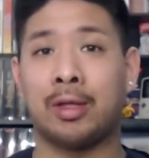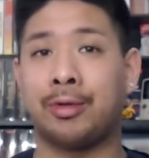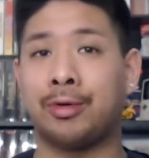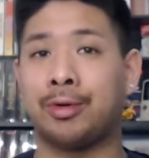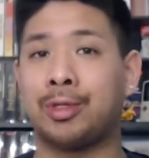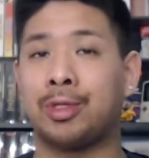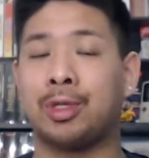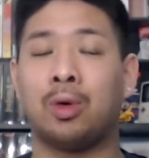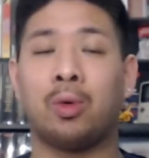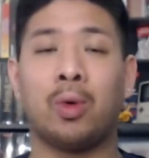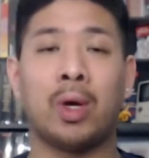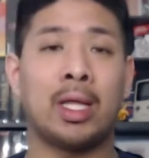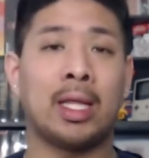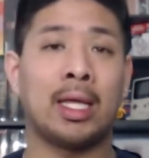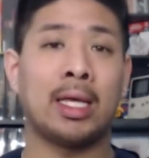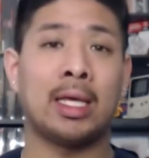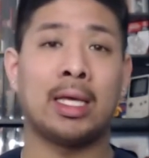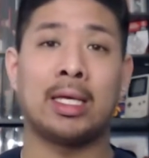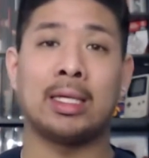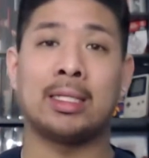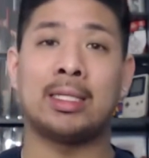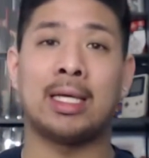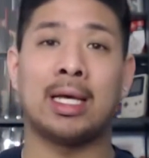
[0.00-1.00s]
There's no way that
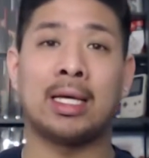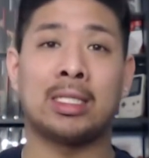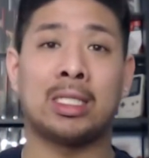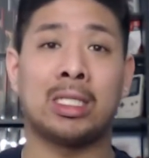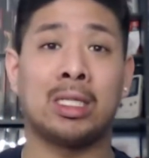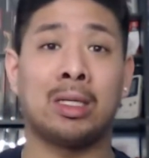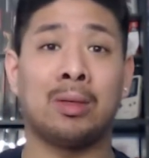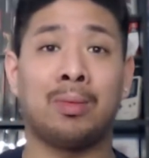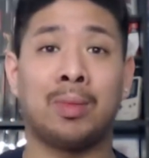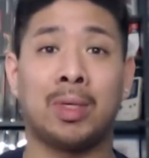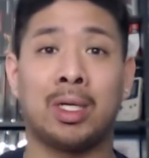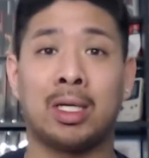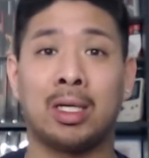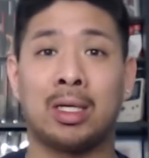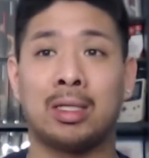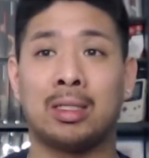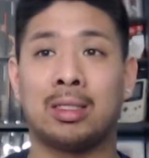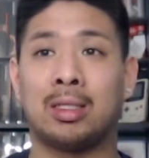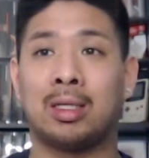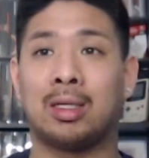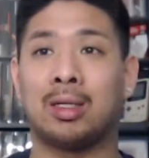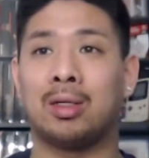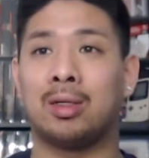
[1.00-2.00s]
he could test it
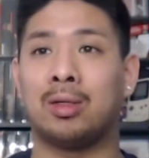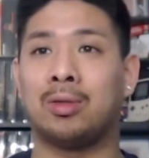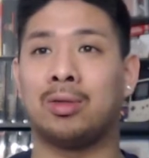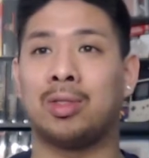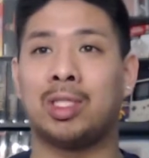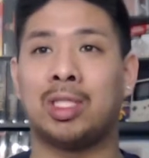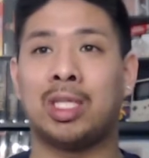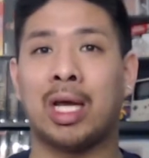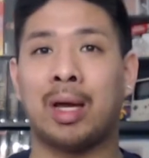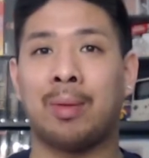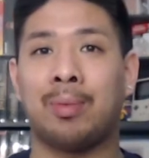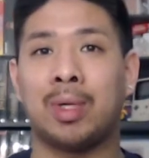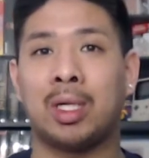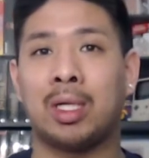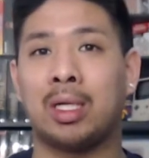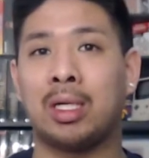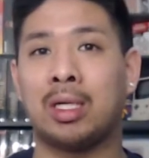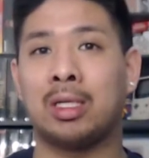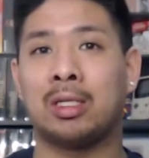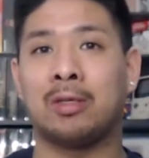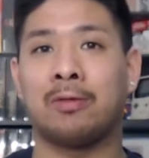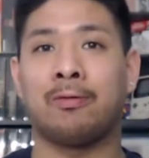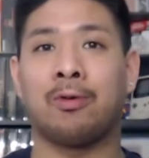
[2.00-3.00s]
because, it was
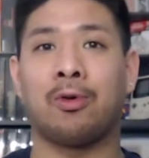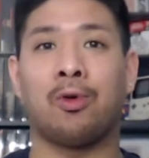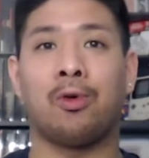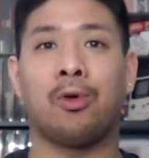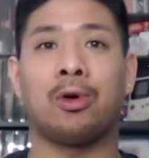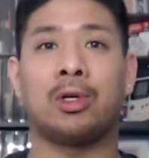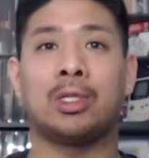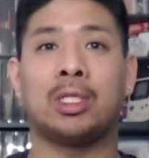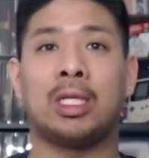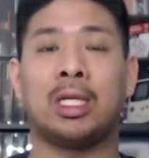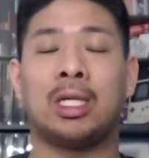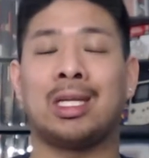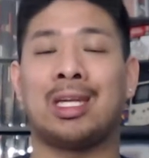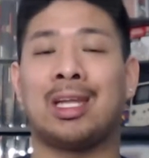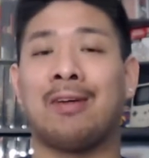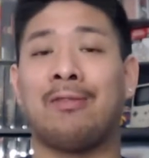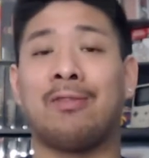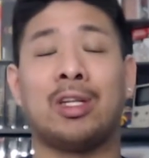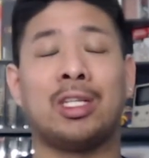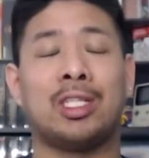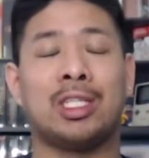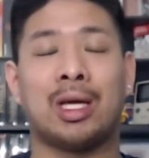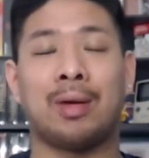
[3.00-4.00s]
Japanese, of course. He didn't
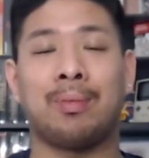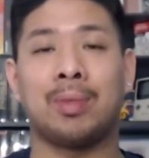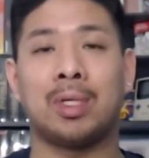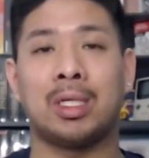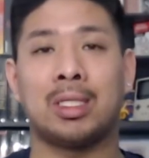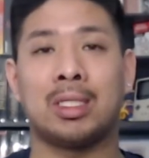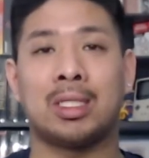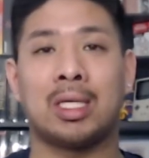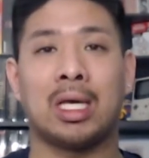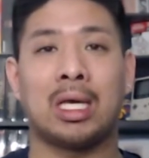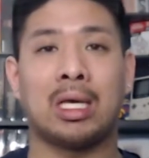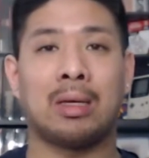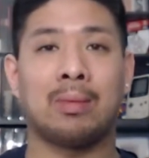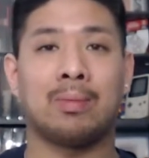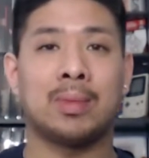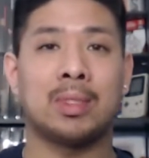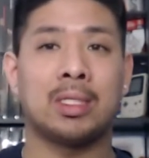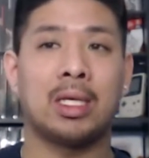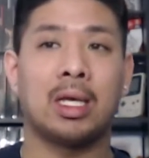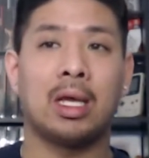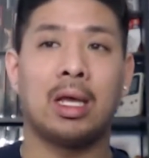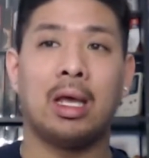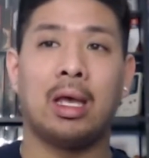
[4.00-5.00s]
have any Japanese
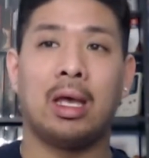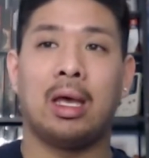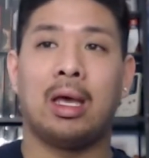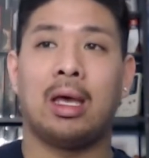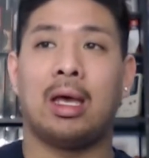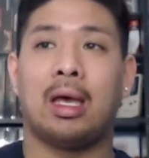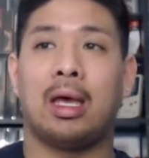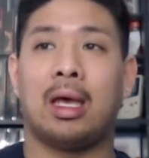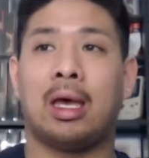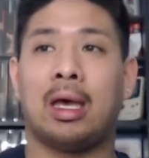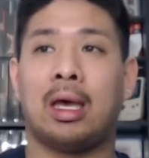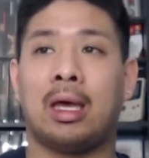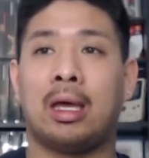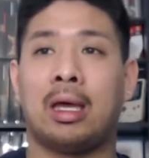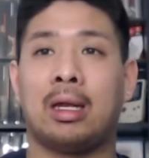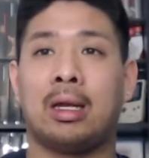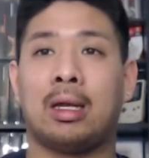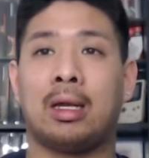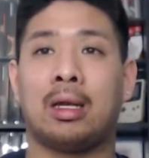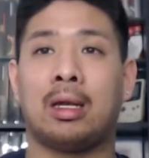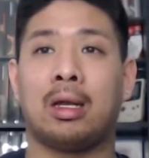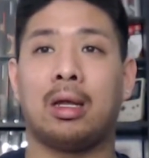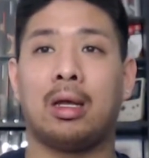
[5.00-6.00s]
games.
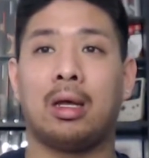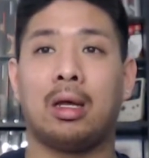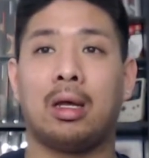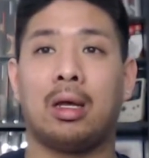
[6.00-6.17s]
And